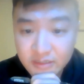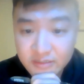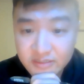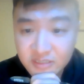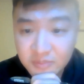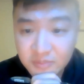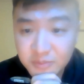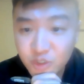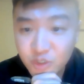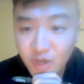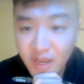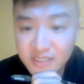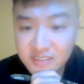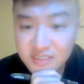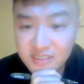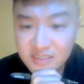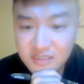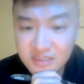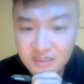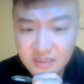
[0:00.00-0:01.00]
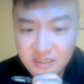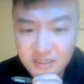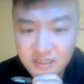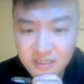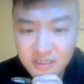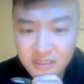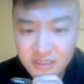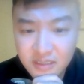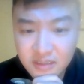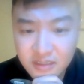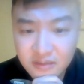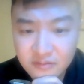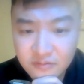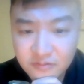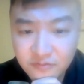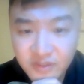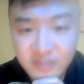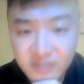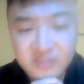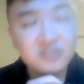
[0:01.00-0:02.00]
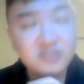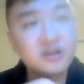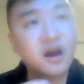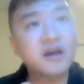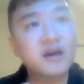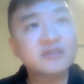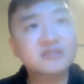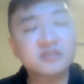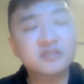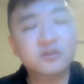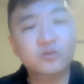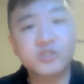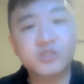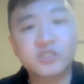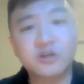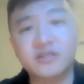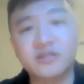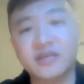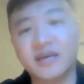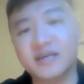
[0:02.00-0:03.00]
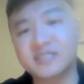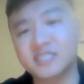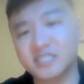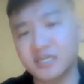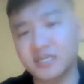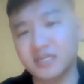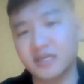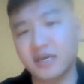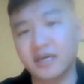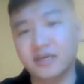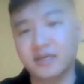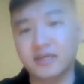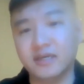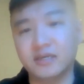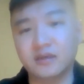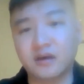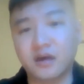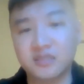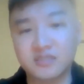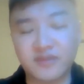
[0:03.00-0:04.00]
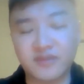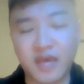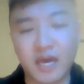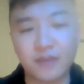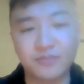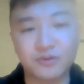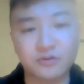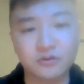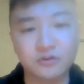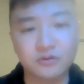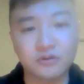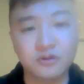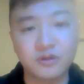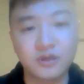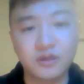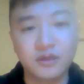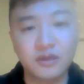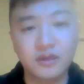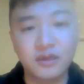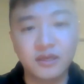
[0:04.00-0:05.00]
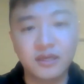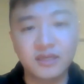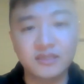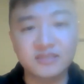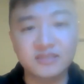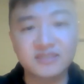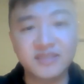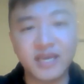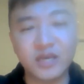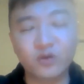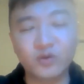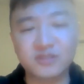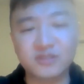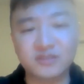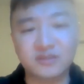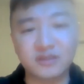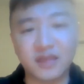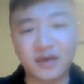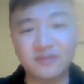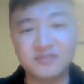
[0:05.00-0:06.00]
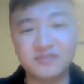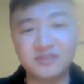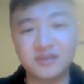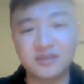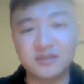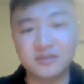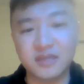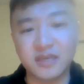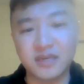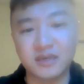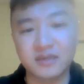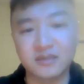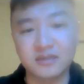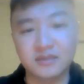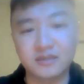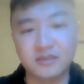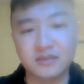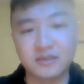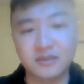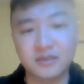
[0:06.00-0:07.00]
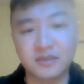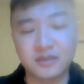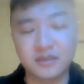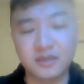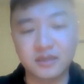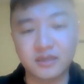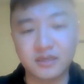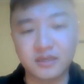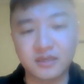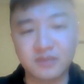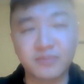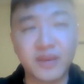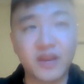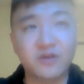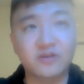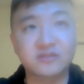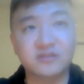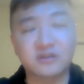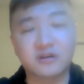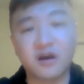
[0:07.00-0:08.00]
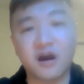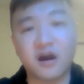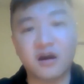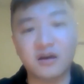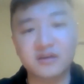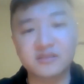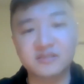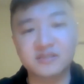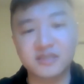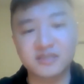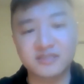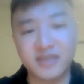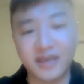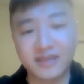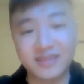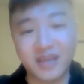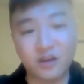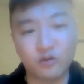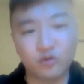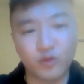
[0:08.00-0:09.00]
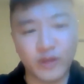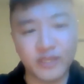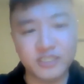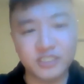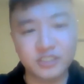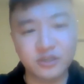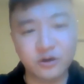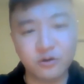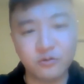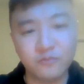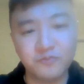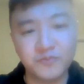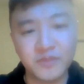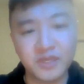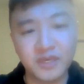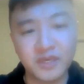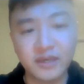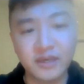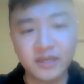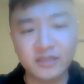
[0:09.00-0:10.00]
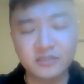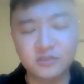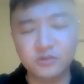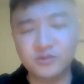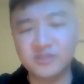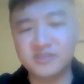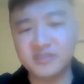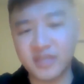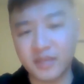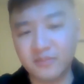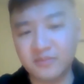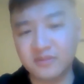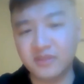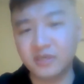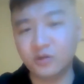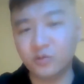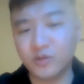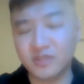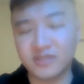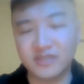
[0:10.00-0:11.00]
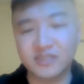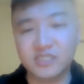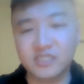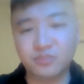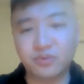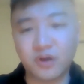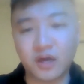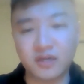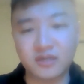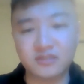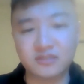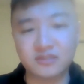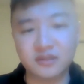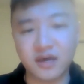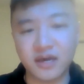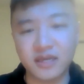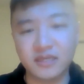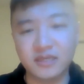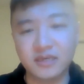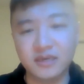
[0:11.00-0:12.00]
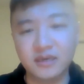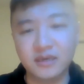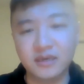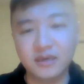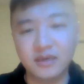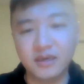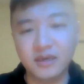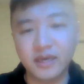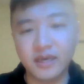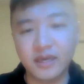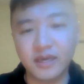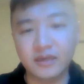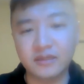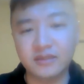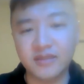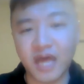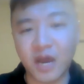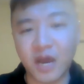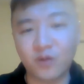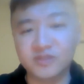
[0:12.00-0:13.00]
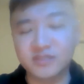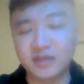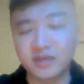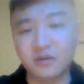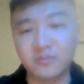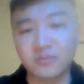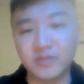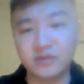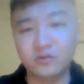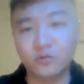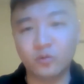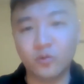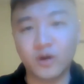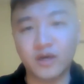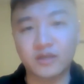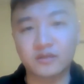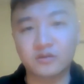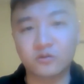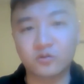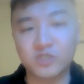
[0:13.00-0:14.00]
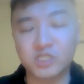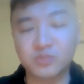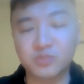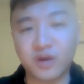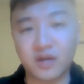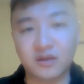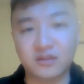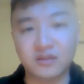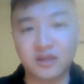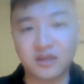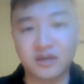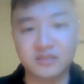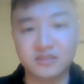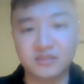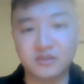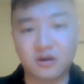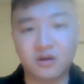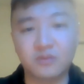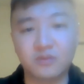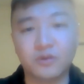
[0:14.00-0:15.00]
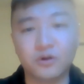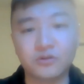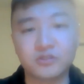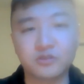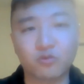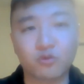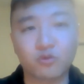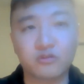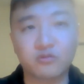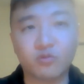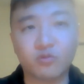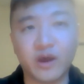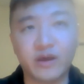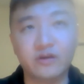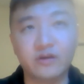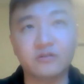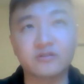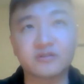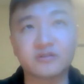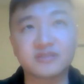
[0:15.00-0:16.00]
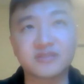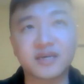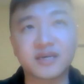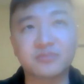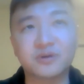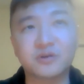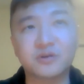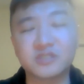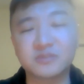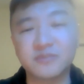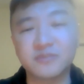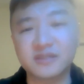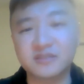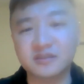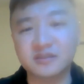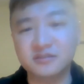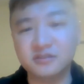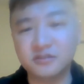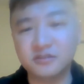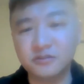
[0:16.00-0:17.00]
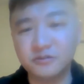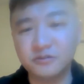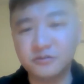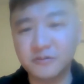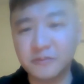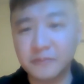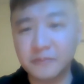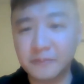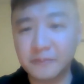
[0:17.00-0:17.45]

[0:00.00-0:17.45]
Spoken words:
subtracted the fixed costs, which are the SG&A and cost of capital, and then take what's left and compare it to COGS and take that ratio and do the same thing with each product line. And that would tell me which product lines are most worthwhile. Does that approach make sense to you?